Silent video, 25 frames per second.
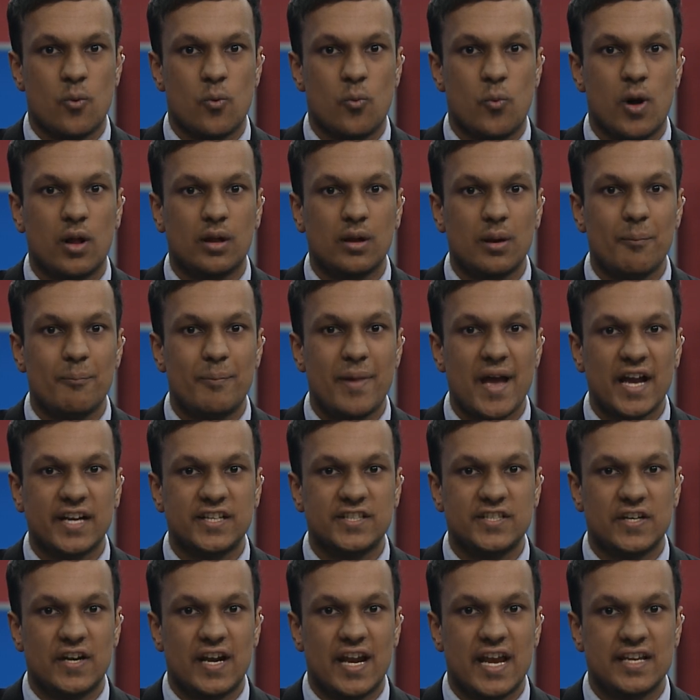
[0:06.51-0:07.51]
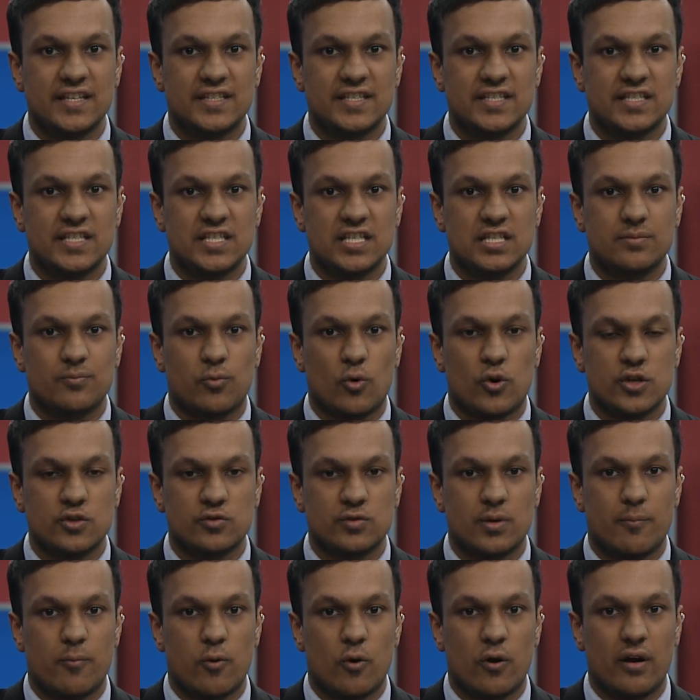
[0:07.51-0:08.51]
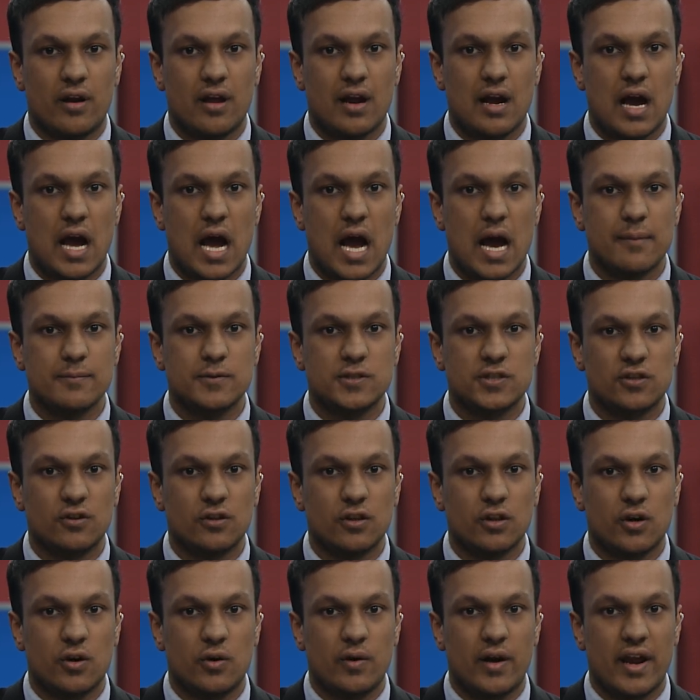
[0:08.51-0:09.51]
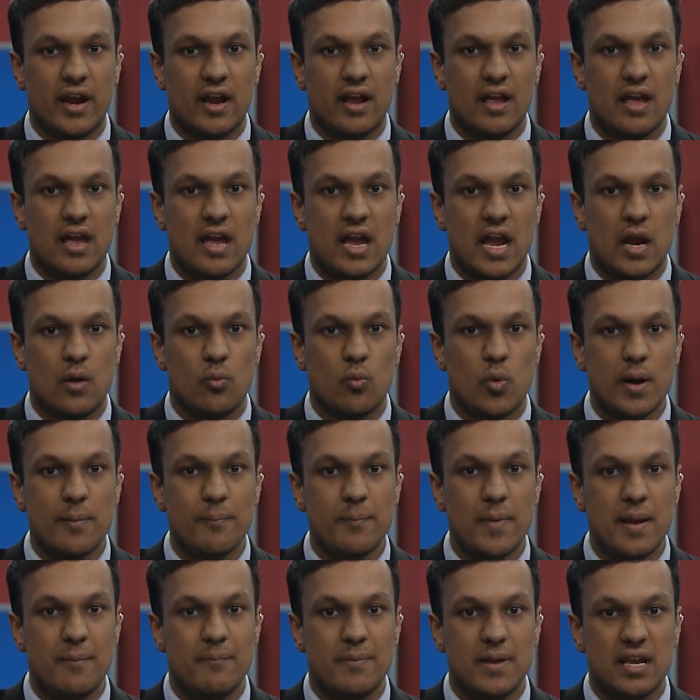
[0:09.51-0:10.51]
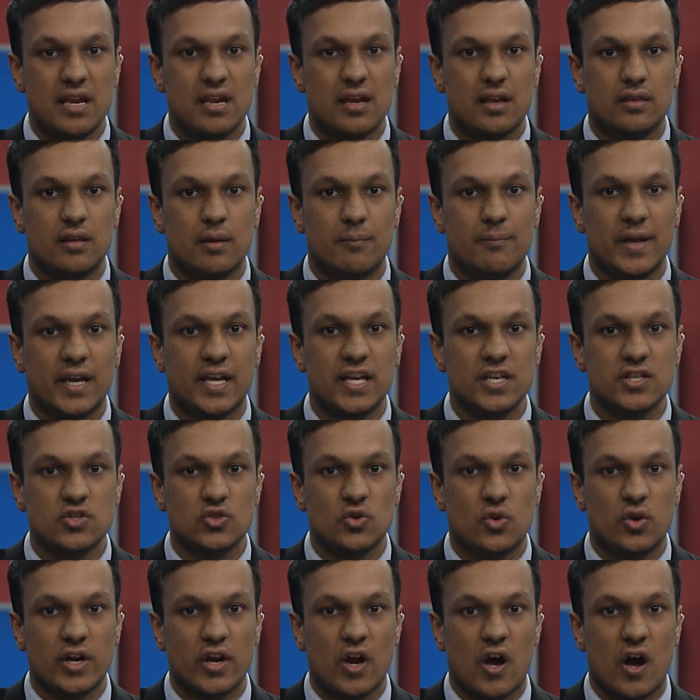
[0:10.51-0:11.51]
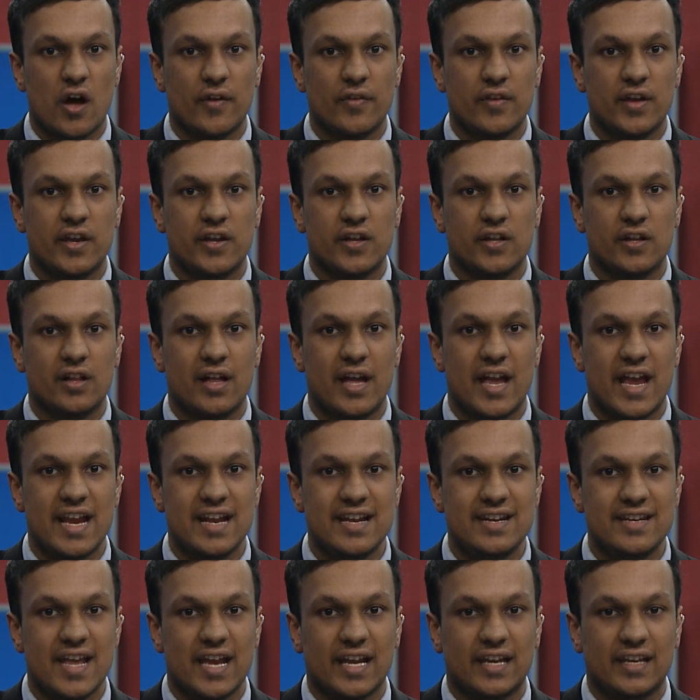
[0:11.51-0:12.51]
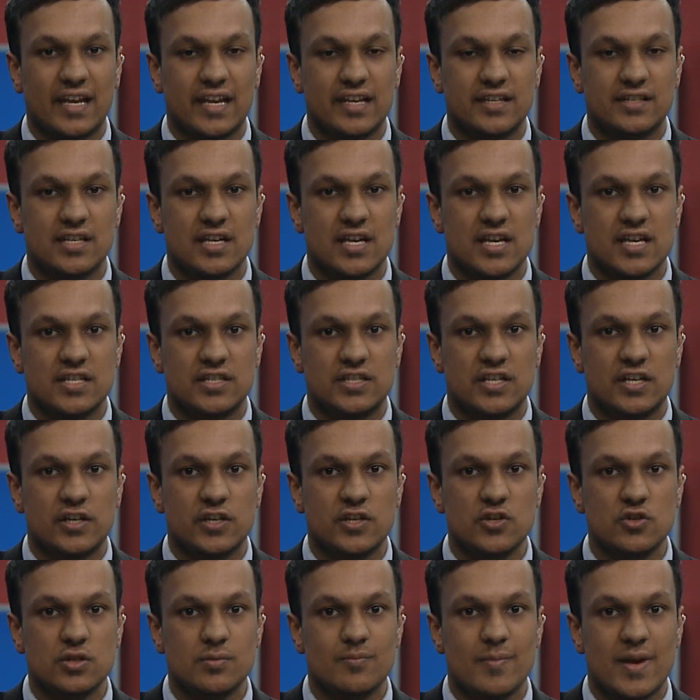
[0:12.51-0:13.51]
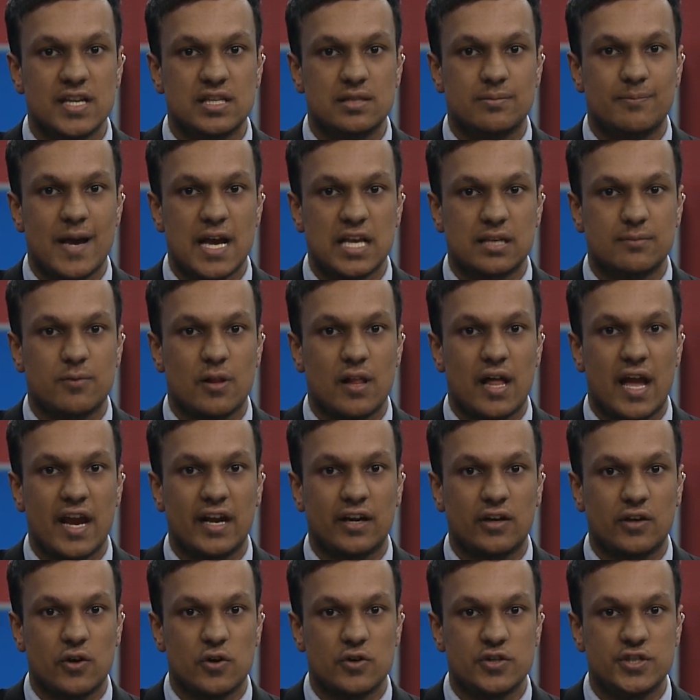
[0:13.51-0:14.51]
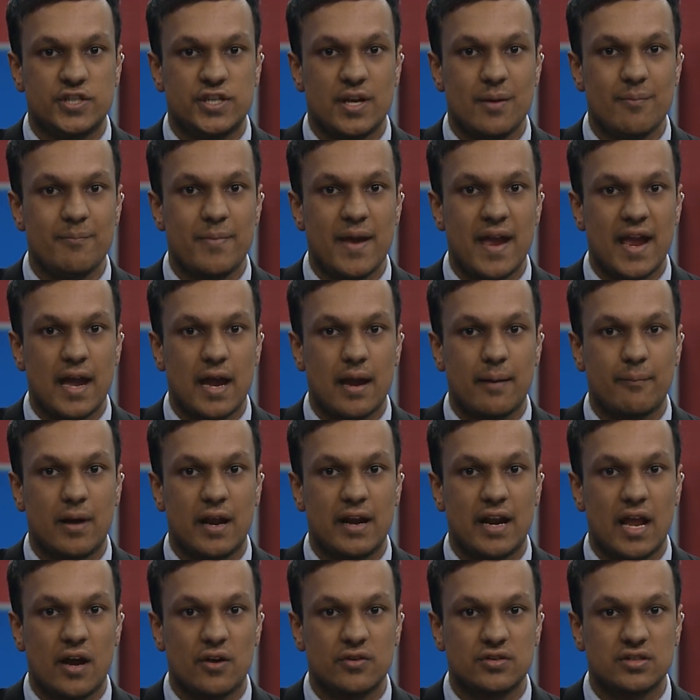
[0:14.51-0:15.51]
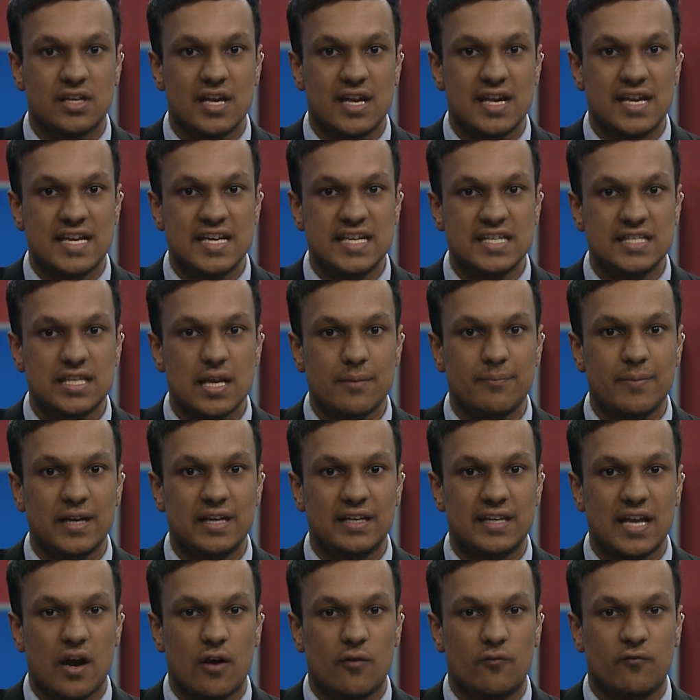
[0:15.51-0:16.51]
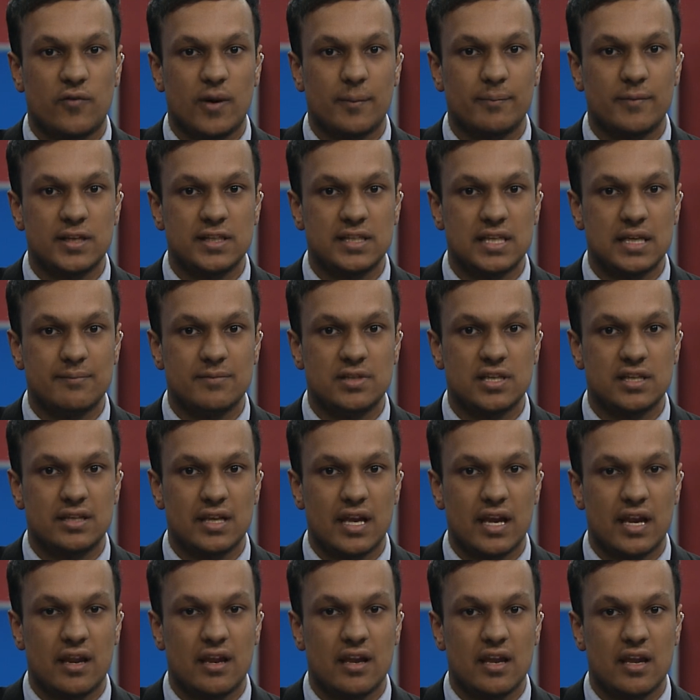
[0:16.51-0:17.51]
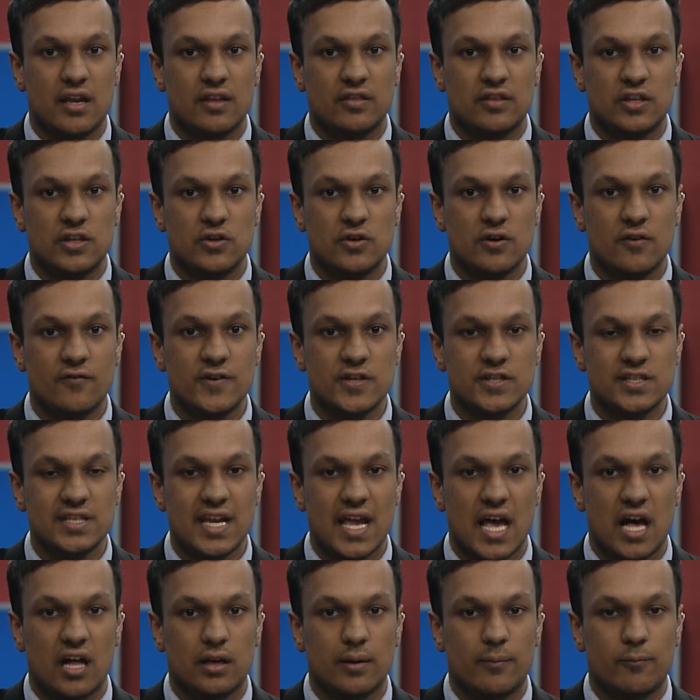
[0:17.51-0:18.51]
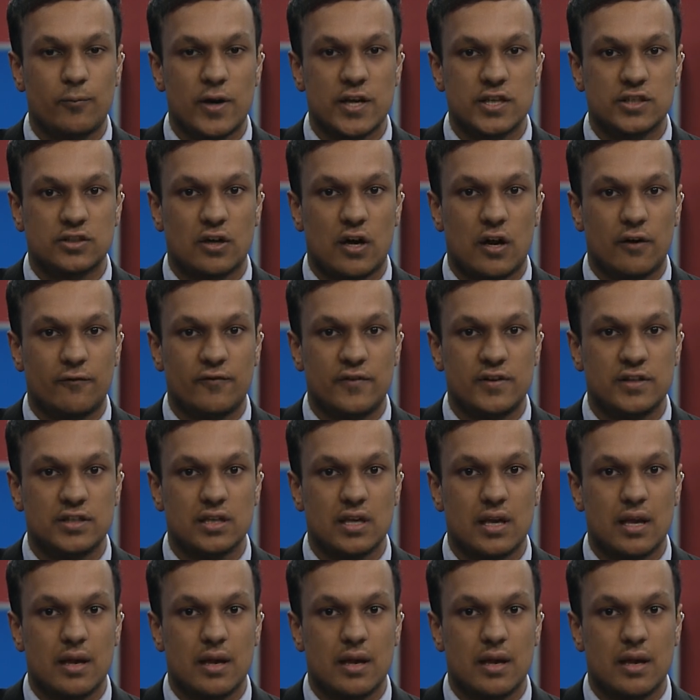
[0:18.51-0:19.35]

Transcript: Welcome back to your NCC Sports Report. I'm Cyril Cray, and what may be the biggest story on the Hill in decades, Syracuse men's basketball head coach Jim Boeheim announced he's stepping down from the team today. The university held a press conference